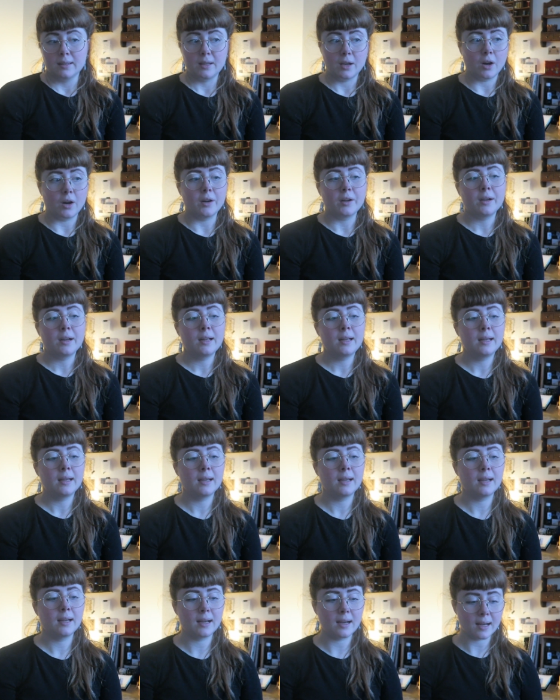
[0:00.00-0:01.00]
yarn.
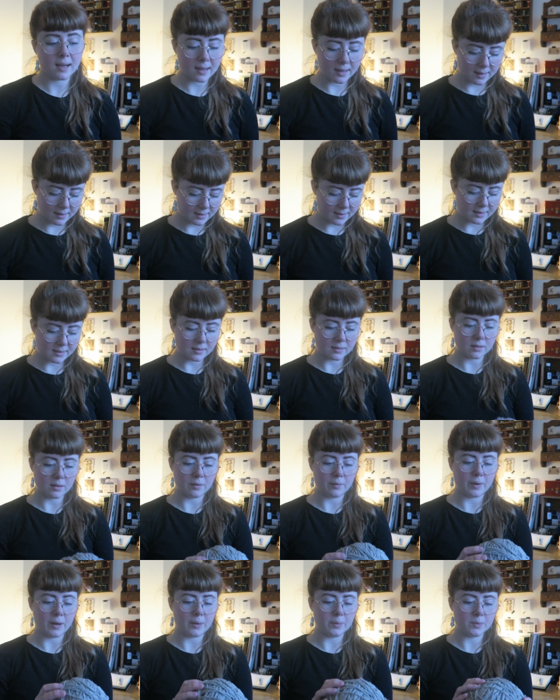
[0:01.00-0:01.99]
This is
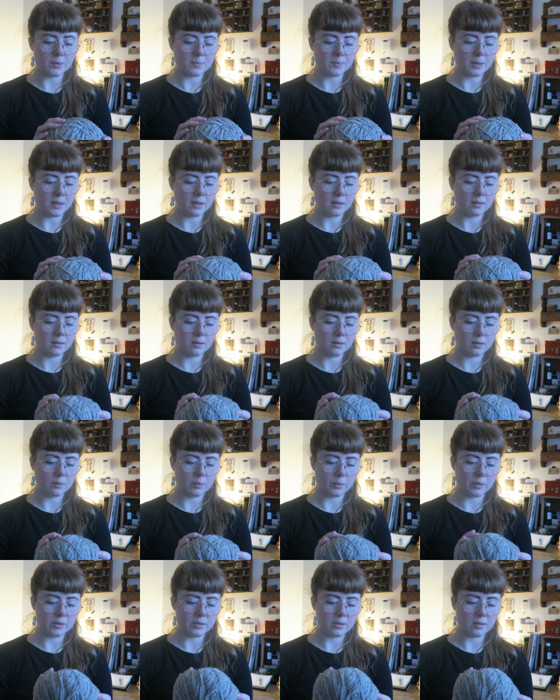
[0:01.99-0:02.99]
a round spun
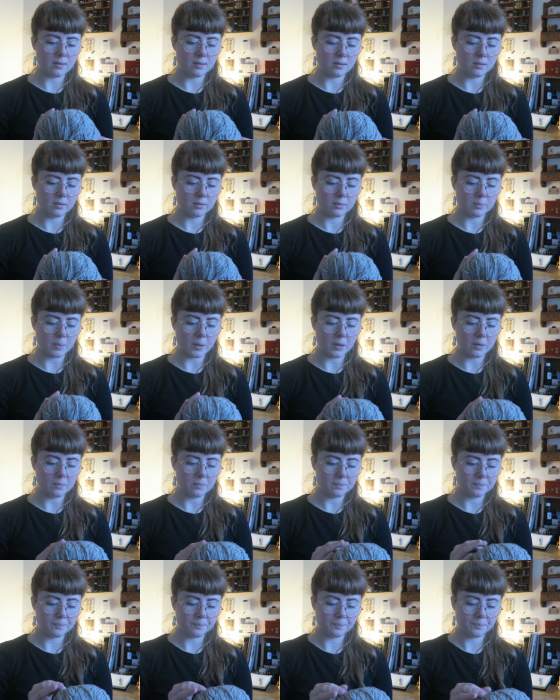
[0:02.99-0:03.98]
worsted spun.
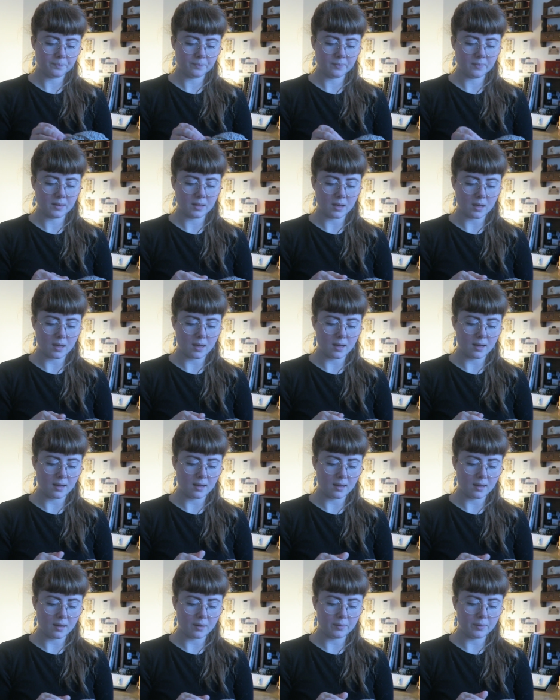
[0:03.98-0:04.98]

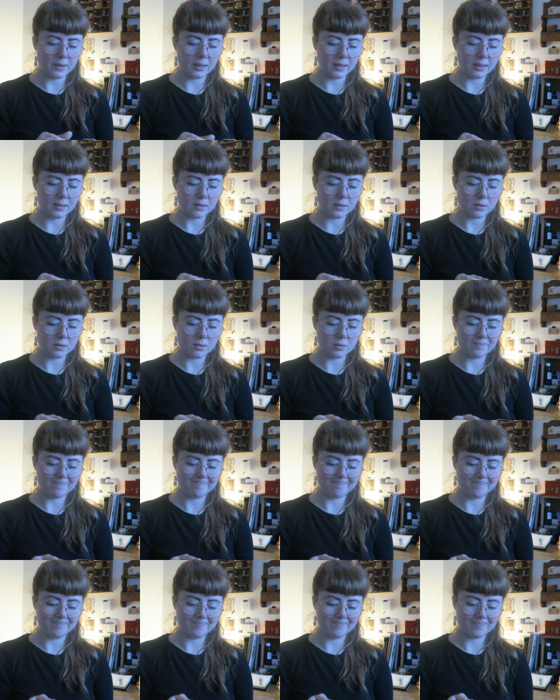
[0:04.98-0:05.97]

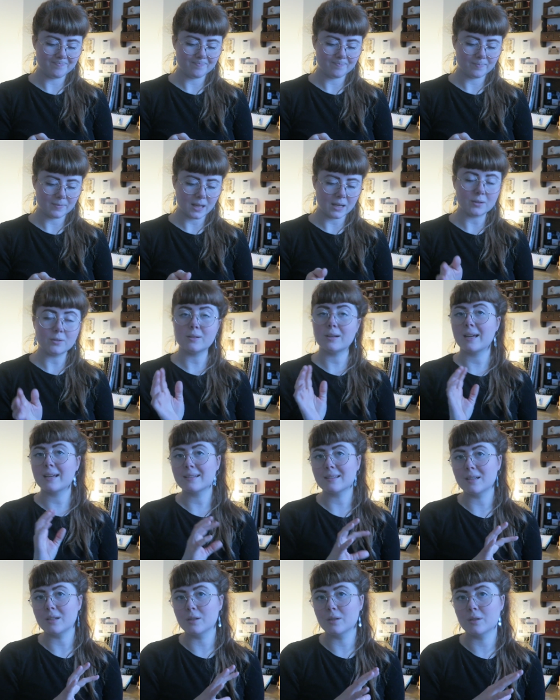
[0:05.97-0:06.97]
I don't
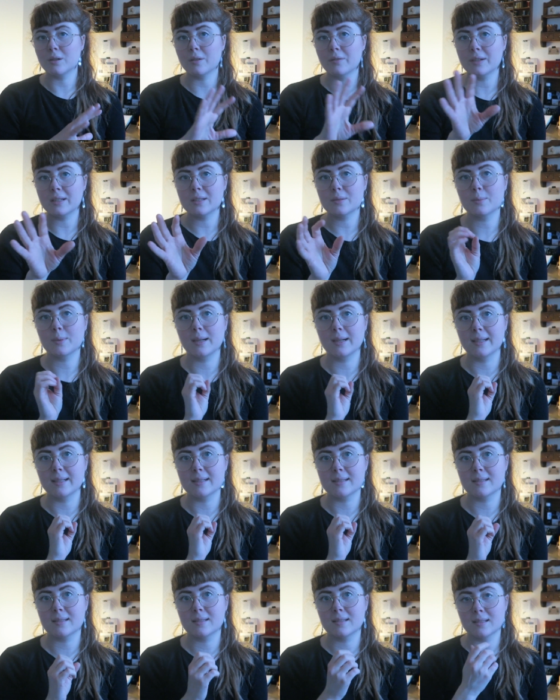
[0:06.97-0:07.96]
like the look of it when
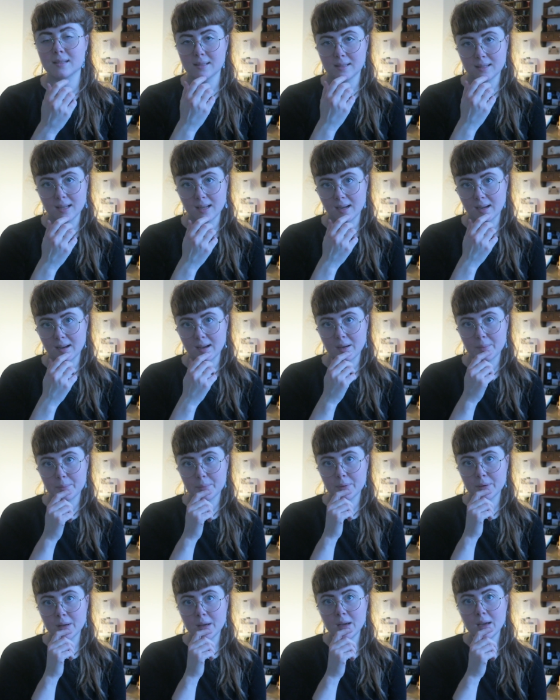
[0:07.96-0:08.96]
it's knitted
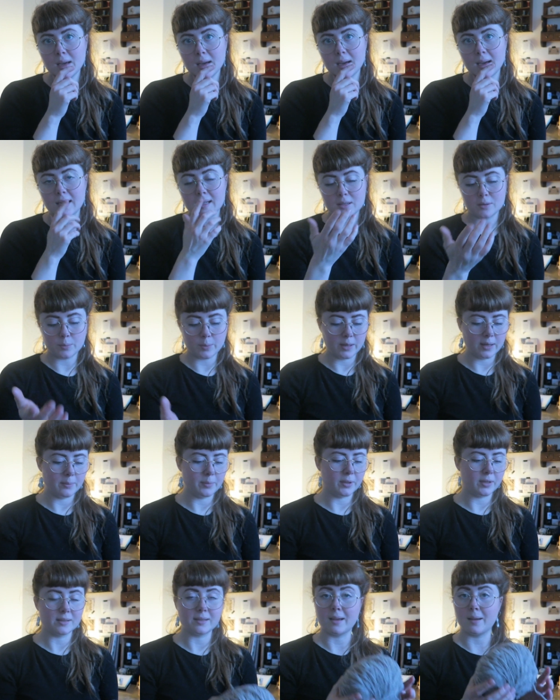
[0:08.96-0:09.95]
up, and it's weird
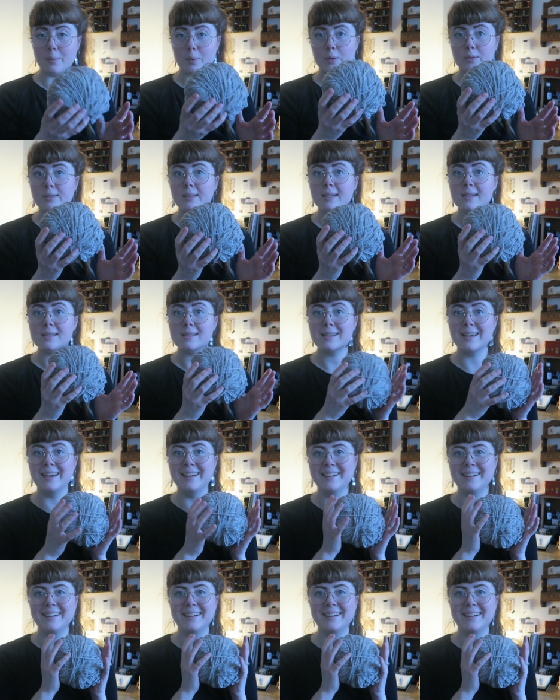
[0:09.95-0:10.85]
because I bought this.